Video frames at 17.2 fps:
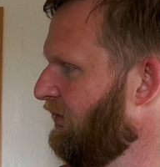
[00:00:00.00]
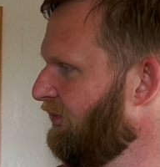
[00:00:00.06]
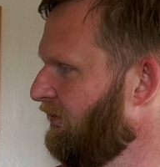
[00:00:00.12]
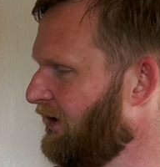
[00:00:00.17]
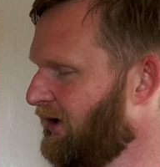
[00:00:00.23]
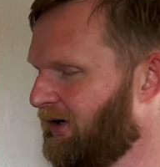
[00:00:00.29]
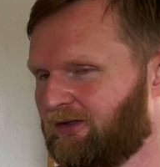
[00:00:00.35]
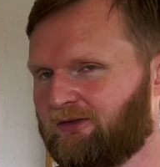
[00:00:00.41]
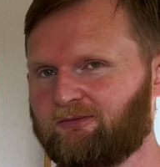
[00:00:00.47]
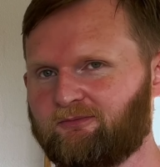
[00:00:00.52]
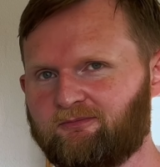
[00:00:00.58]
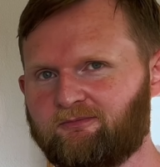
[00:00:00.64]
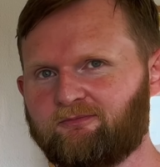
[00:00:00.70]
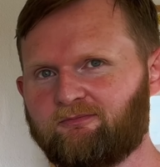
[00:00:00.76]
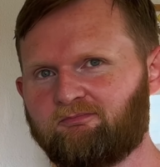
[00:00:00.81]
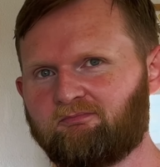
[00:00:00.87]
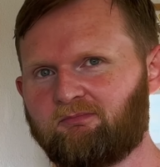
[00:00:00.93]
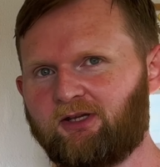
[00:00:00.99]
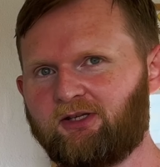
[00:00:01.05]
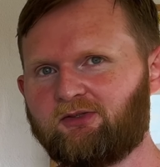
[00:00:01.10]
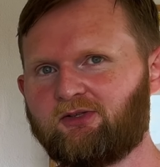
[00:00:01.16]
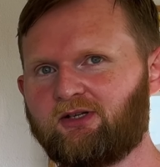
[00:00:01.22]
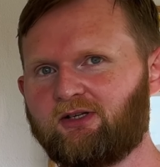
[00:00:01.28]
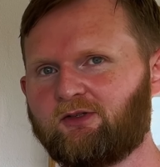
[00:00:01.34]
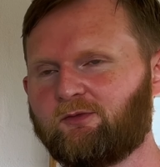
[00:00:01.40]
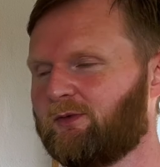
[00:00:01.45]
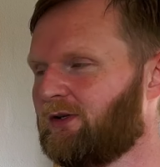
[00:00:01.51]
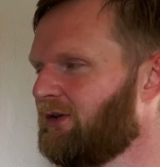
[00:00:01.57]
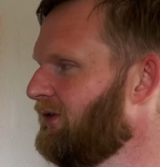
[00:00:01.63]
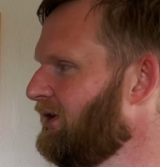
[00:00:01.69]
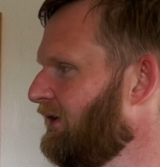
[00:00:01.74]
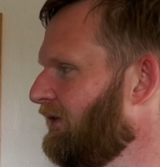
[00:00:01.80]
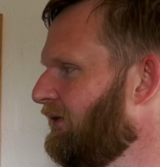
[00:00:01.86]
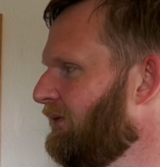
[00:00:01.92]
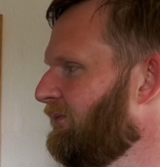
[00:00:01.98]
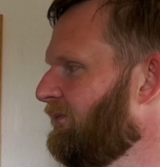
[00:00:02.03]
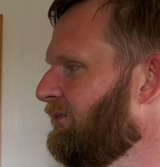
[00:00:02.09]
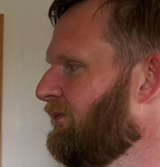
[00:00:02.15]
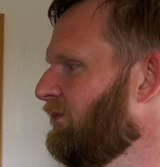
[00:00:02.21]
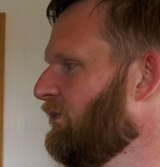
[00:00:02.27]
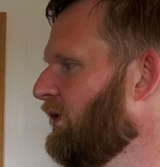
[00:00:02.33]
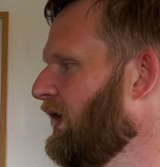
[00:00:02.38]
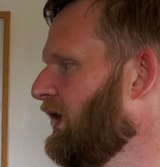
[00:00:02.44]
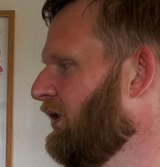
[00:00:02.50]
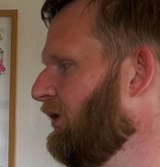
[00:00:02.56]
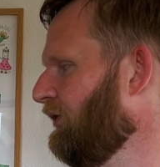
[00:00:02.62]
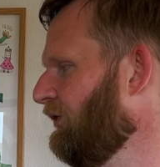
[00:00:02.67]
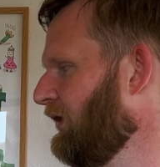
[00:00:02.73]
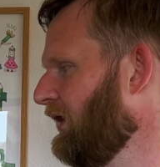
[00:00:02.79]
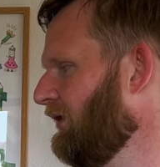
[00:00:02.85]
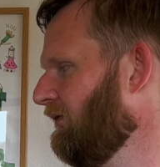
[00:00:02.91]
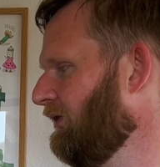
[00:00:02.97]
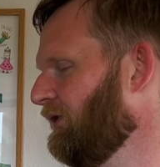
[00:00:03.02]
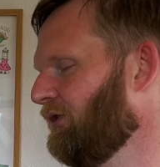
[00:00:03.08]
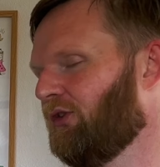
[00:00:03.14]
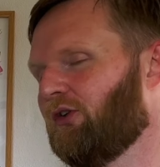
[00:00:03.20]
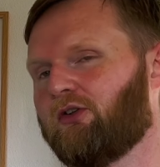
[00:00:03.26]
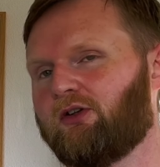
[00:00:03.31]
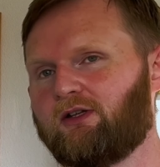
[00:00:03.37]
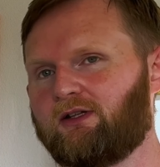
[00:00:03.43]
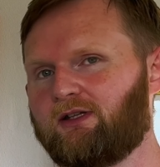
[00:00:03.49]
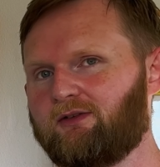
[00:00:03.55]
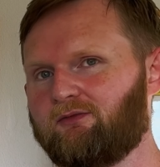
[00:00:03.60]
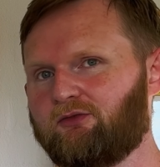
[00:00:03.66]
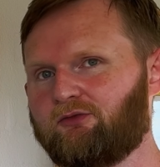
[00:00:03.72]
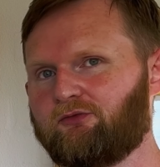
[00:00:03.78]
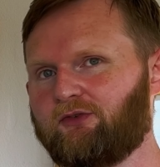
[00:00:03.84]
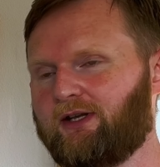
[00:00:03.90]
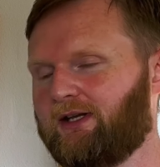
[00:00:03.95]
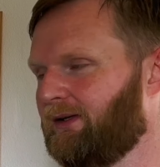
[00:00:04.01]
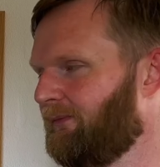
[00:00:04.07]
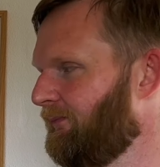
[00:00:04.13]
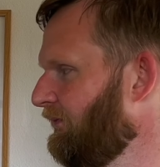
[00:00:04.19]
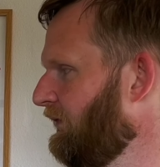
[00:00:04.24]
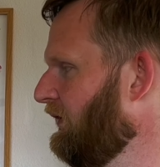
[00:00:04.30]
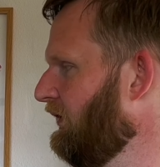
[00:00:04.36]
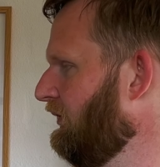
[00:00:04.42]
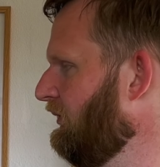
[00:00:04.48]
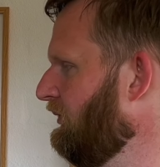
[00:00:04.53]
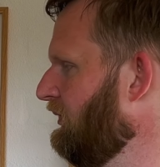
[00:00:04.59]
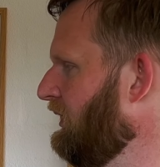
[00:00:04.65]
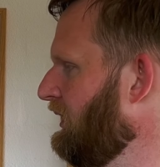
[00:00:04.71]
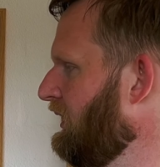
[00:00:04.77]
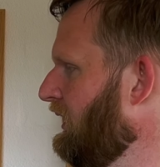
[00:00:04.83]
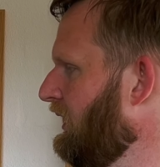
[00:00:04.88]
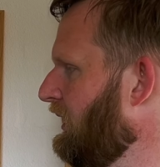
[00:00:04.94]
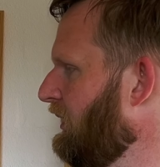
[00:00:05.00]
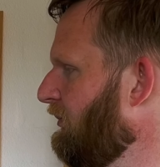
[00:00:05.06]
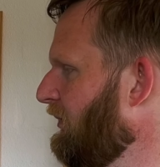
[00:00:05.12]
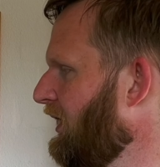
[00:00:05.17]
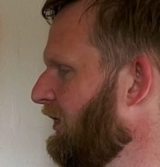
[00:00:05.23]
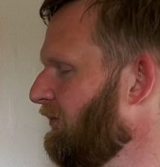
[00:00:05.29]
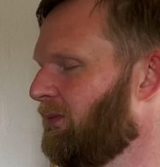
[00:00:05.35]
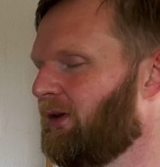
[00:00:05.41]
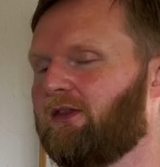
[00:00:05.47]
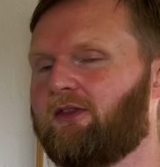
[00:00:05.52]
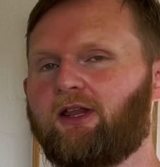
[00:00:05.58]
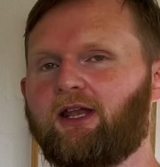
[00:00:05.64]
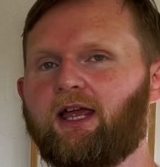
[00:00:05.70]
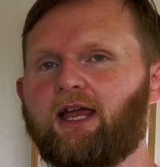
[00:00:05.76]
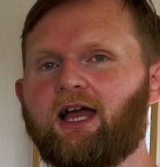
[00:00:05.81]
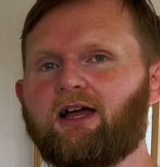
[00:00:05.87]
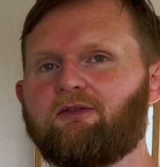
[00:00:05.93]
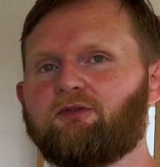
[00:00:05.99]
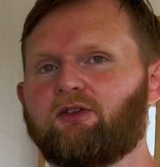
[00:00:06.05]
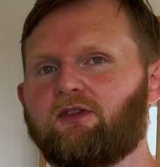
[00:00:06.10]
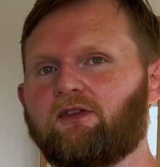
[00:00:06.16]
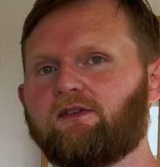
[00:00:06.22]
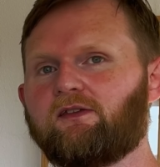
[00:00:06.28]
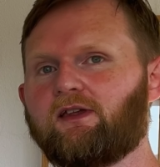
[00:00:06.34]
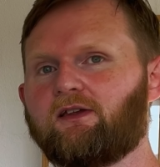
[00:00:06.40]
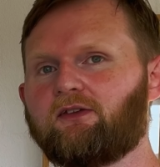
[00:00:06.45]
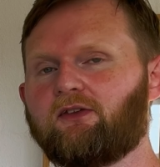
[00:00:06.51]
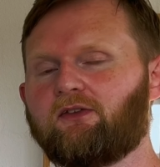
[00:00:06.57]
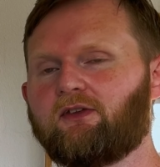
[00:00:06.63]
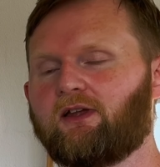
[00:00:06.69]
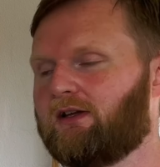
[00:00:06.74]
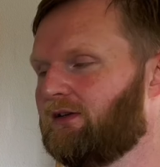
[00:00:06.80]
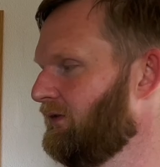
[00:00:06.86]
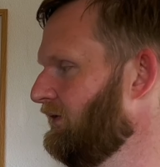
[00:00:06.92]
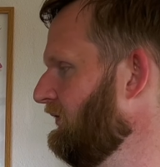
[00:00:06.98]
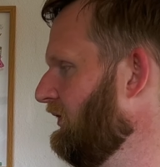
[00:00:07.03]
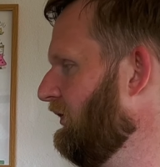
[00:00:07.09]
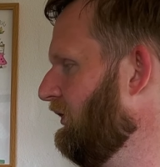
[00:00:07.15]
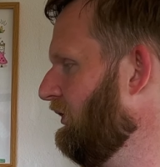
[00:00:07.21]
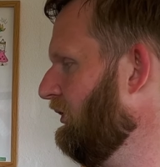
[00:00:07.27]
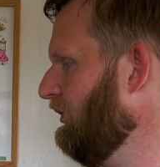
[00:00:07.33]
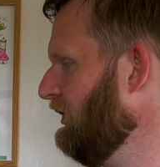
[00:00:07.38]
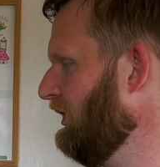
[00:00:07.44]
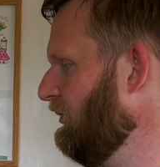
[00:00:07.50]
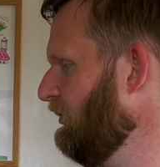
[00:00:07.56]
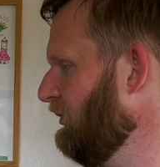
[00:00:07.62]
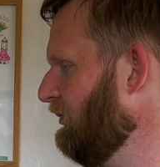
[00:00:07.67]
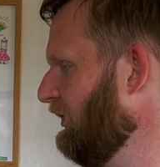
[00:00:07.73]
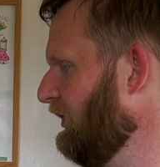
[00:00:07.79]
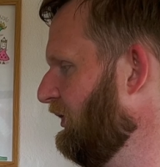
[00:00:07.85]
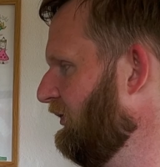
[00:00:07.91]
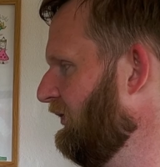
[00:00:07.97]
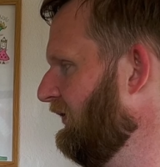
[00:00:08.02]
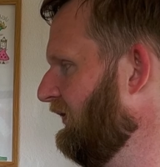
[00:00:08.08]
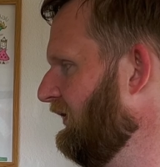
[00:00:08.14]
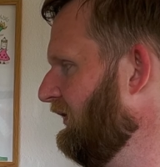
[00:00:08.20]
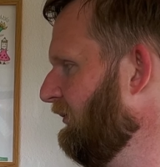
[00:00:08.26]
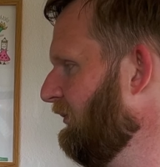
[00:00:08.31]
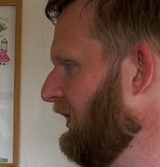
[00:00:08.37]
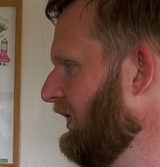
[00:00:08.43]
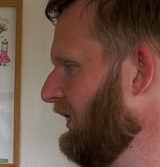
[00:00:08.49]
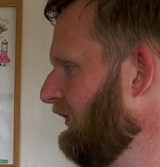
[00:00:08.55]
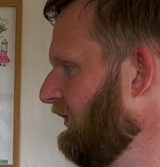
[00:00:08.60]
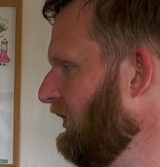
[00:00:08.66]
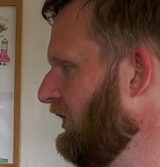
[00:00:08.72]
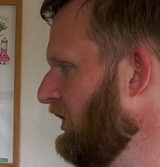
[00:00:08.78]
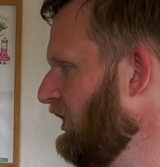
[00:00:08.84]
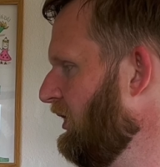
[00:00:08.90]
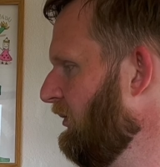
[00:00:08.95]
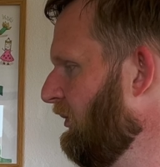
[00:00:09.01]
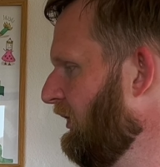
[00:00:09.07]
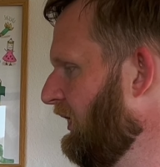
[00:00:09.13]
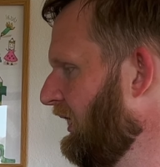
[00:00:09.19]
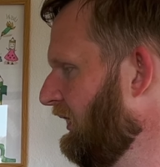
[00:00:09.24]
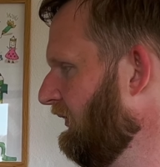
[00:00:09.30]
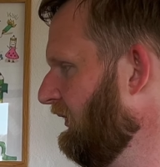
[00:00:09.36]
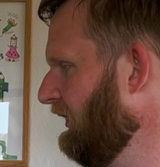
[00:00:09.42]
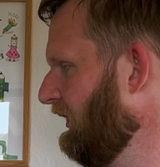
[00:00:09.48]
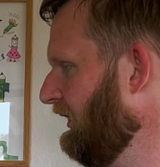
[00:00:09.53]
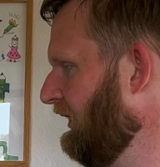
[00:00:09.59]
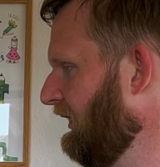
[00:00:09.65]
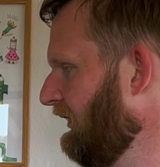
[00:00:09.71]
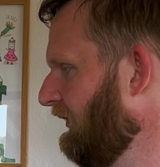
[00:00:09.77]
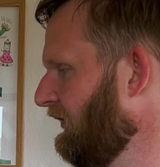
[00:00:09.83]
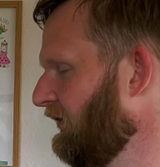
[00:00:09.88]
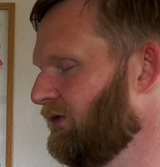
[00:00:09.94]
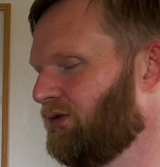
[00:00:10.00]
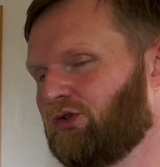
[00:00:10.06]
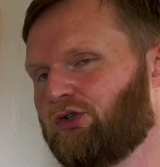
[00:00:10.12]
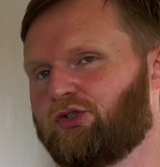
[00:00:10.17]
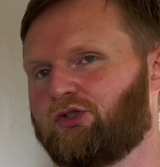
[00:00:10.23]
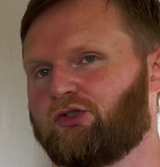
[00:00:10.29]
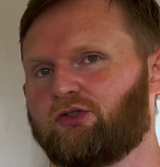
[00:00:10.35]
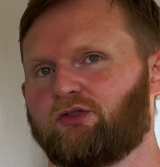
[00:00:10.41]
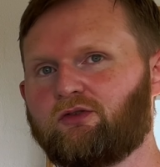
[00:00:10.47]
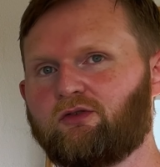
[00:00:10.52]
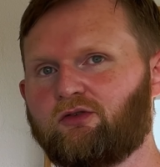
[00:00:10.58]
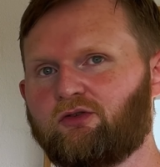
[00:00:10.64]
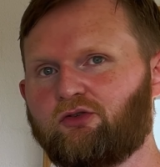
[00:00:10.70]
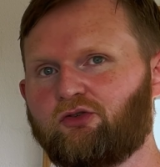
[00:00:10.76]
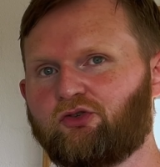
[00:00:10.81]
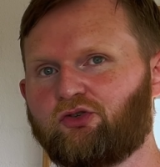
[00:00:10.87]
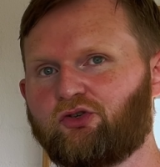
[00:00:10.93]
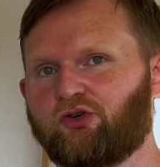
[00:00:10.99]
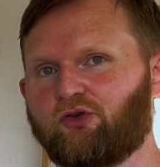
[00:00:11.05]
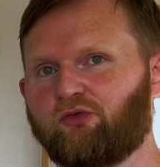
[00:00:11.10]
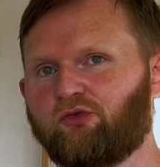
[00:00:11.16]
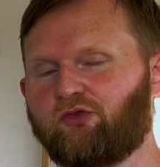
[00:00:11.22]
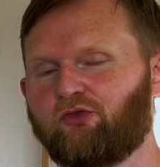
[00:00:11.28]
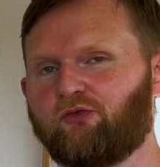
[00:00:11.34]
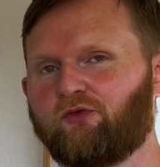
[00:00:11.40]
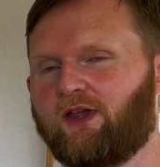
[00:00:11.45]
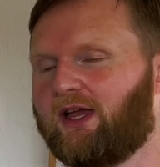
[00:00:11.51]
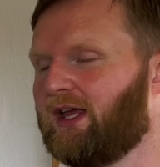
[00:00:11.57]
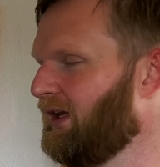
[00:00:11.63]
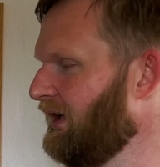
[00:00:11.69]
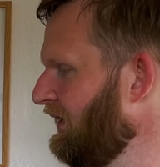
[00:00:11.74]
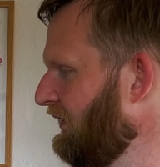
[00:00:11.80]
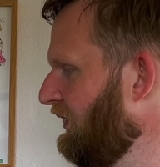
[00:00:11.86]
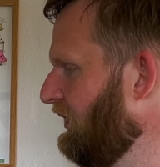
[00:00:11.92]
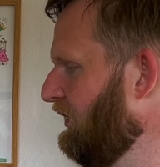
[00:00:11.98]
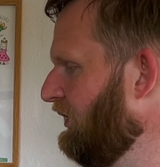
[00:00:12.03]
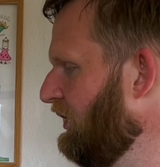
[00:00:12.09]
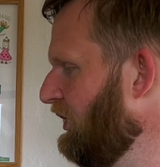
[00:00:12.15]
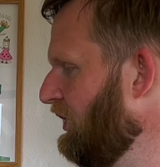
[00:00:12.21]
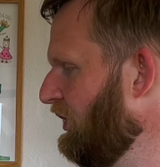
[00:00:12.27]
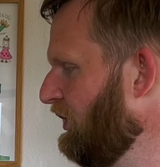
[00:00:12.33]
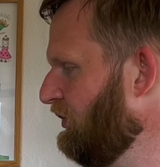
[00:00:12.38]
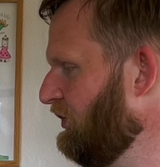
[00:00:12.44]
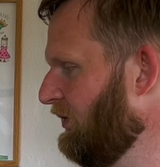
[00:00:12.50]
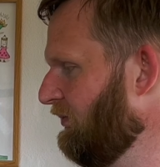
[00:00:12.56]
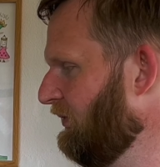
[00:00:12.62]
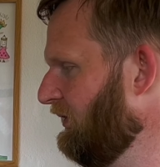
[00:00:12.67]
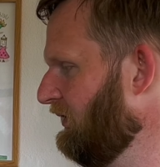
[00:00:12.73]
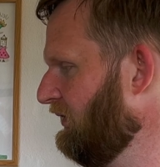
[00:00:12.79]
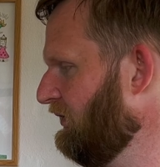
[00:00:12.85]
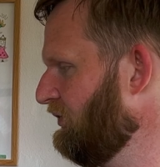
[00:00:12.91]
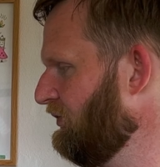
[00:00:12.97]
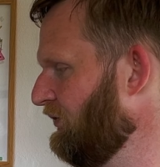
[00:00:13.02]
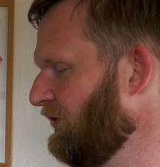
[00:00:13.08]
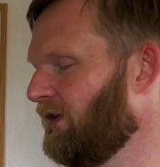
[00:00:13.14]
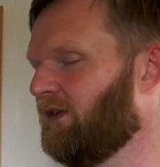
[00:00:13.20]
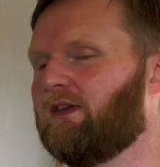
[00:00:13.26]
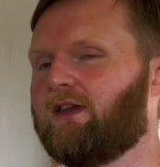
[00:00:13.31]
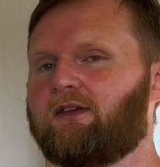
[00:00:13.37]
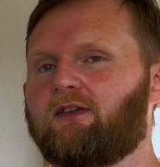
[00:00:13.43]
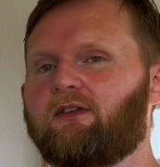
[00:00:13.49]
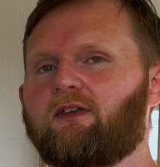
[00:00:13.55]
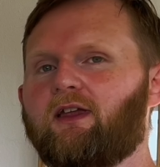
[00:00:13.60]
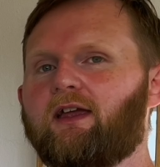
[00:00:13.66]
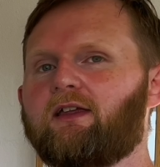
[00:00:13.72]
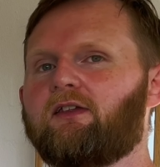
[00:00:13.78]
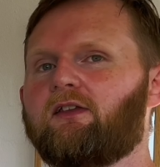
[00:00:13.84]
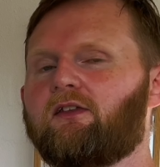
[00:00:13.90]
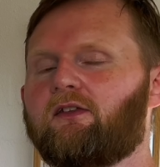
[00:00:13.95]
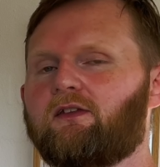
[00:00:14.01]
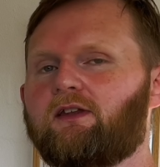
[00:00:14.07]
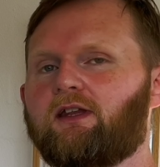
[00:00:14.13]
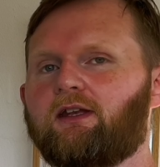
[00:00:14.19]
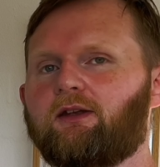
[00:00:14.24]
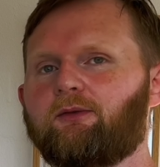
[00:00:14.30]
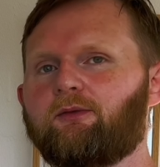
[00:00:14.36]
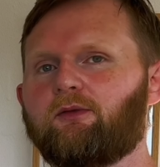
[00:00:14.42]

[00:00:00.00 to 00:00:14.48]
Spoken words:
but based on experience, I also have alternatives ready. So it might be that I, after this exercise, thought I would be going this path, but actually let's just don't do that and then jump to this exercise instead.